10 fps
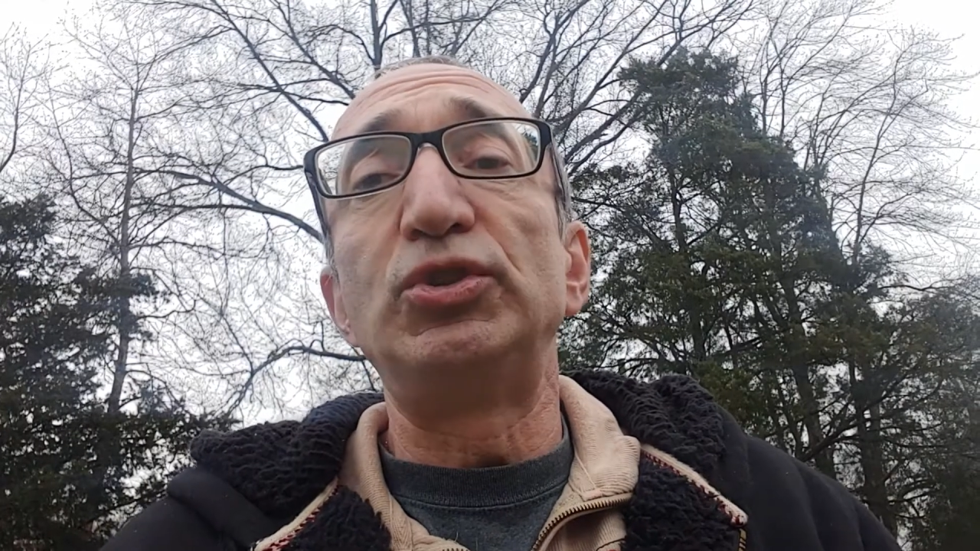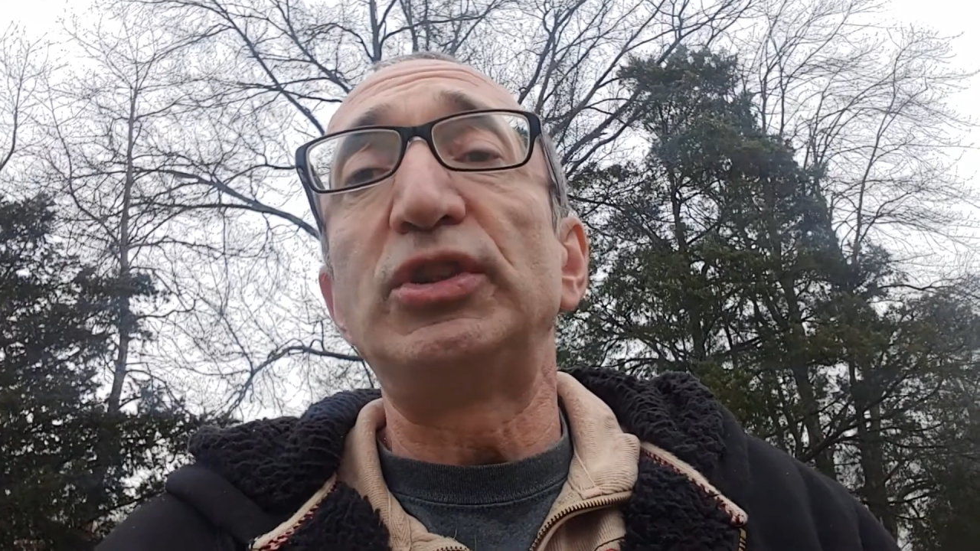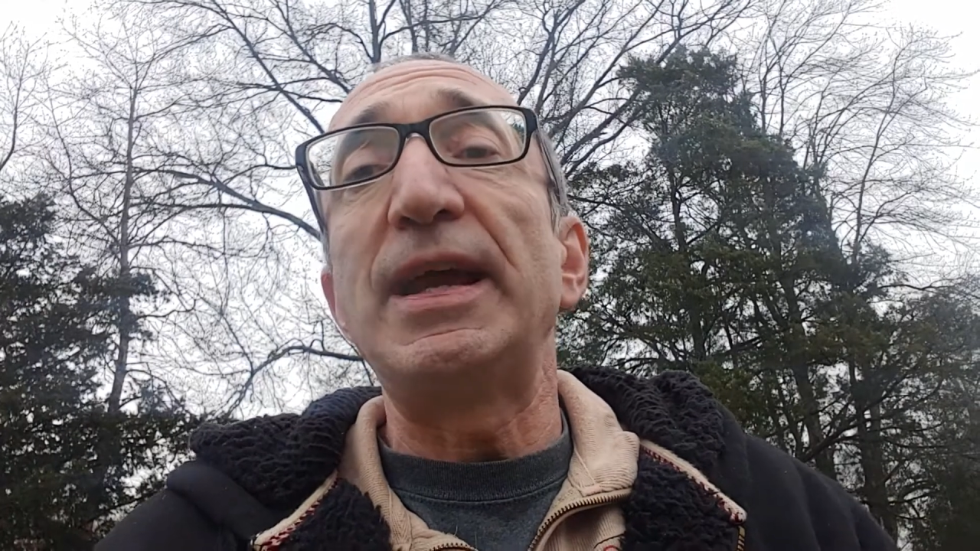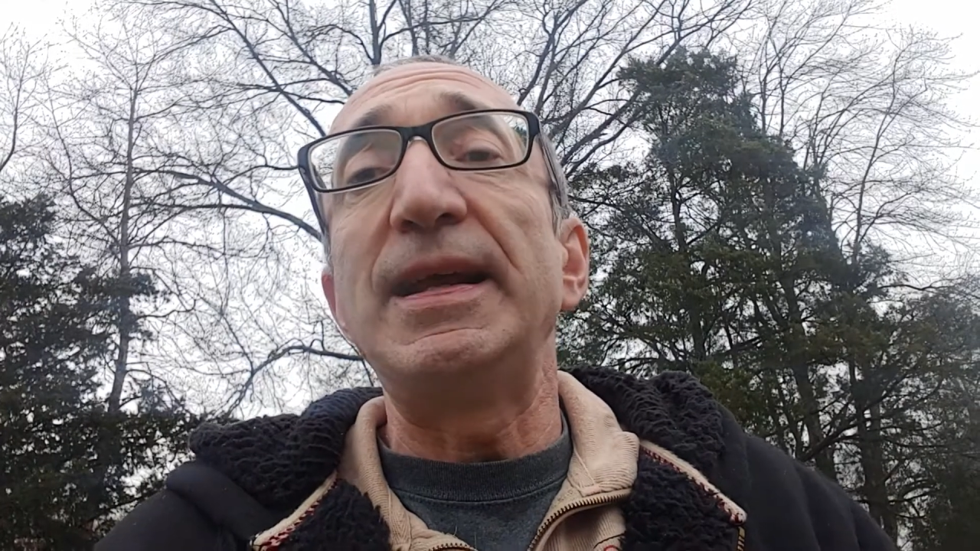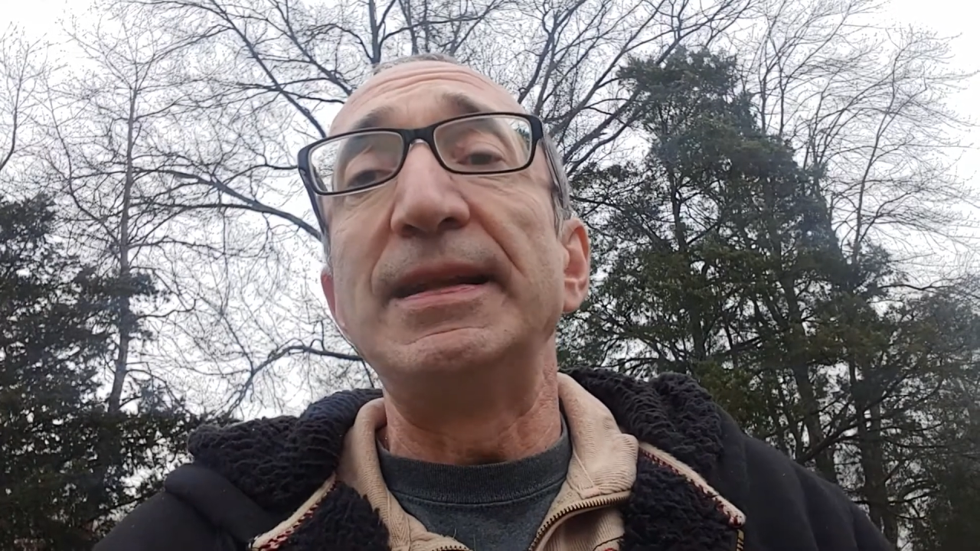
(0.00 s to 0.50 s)

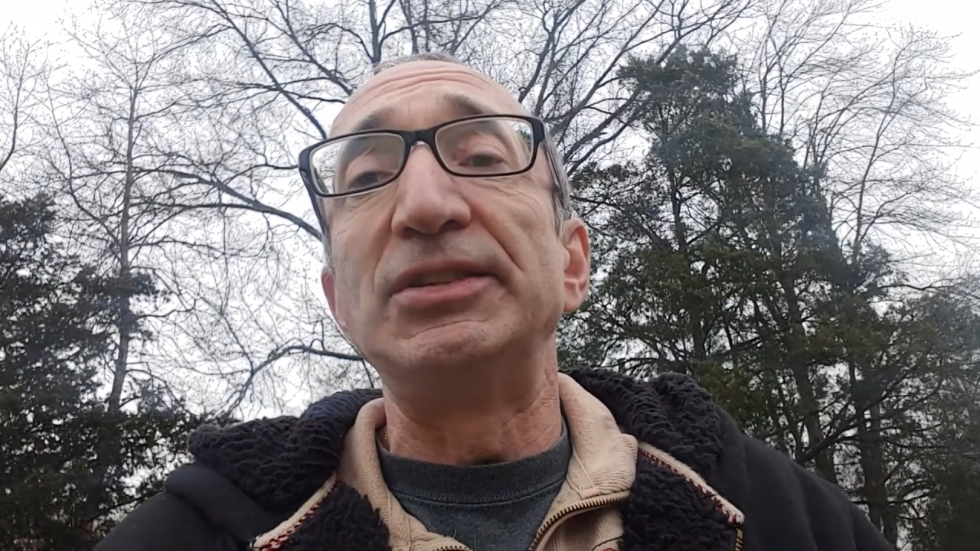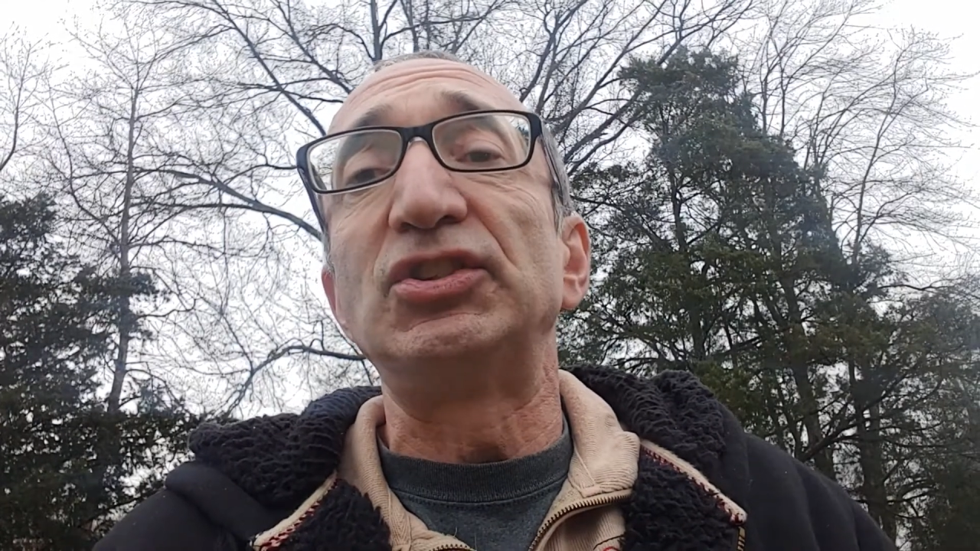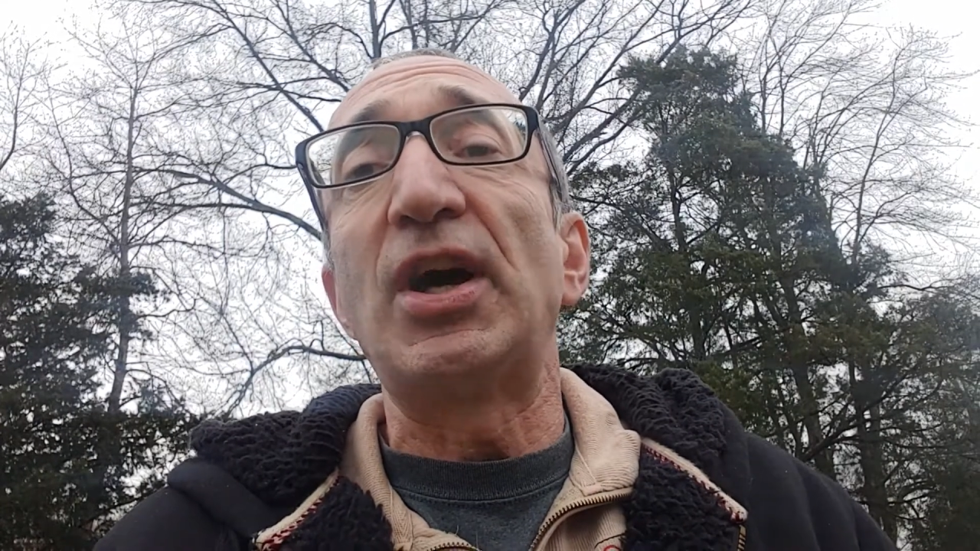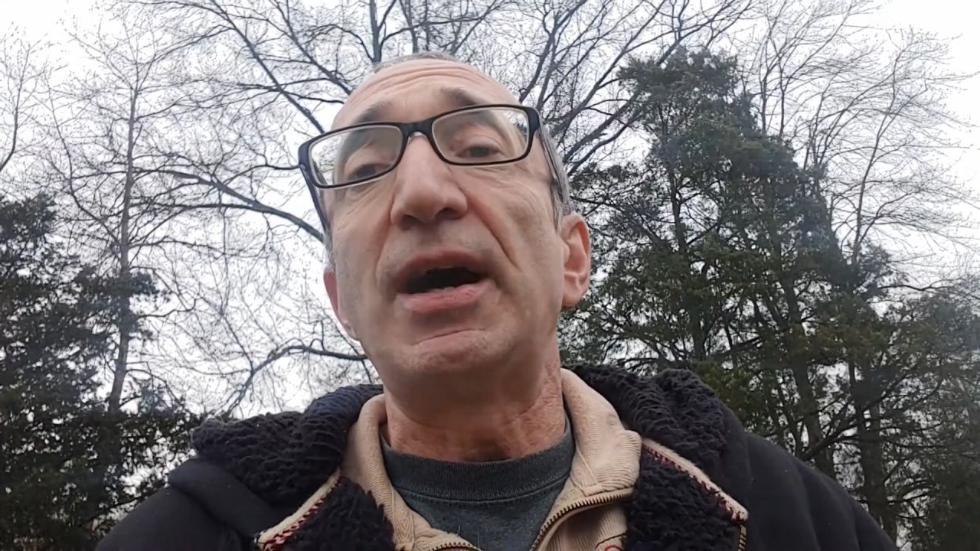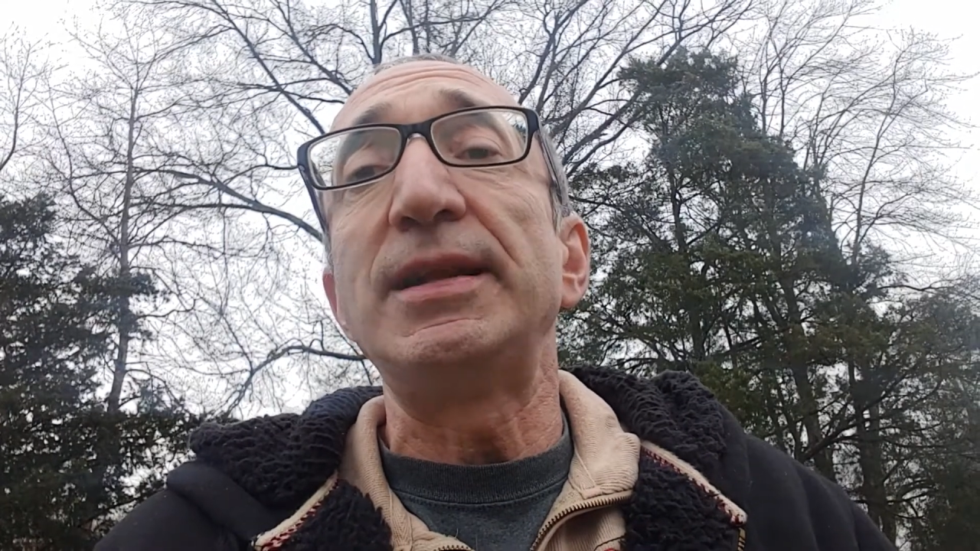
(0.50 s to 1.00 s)
get
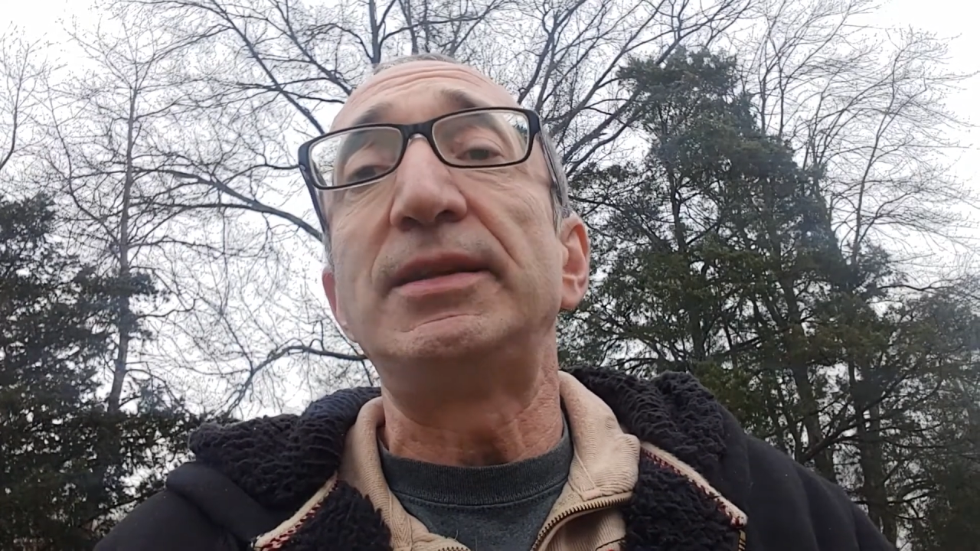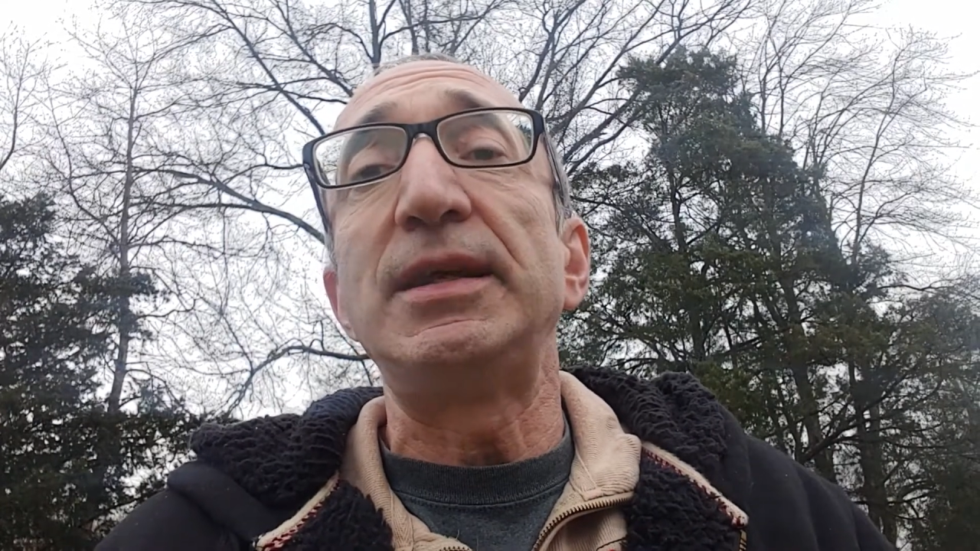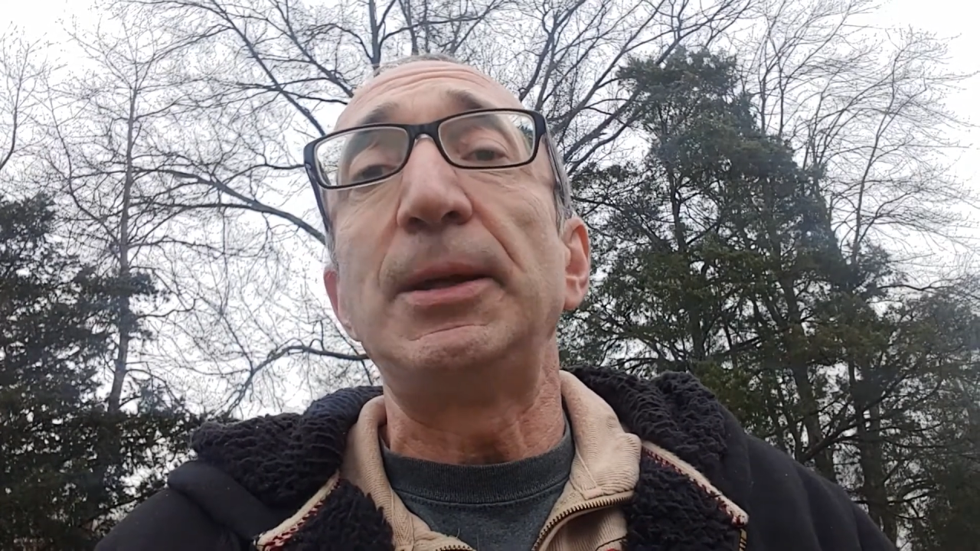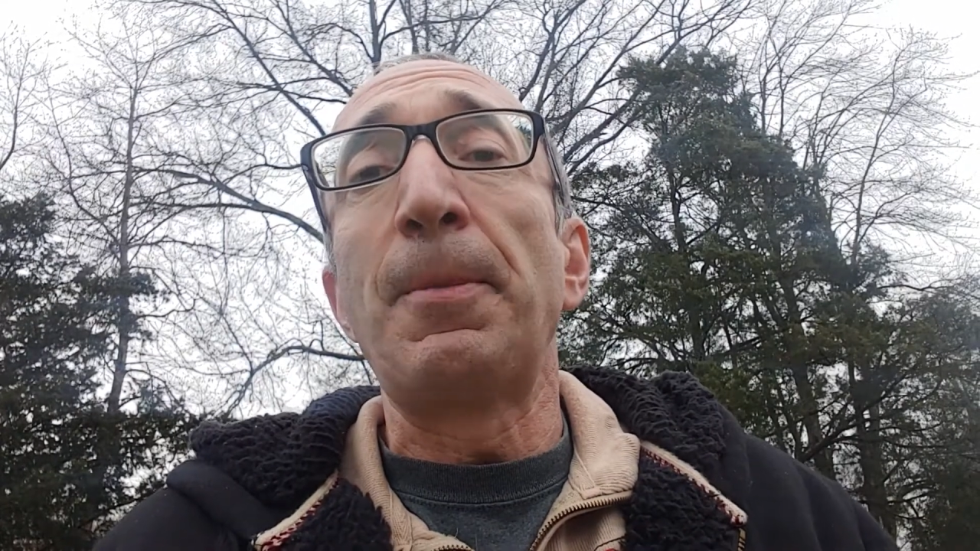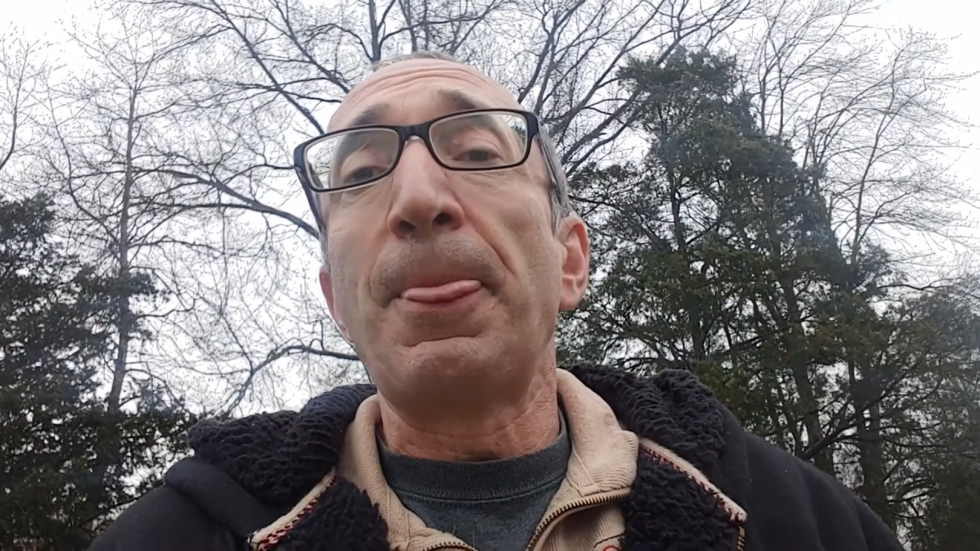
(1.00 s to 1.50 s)
inside the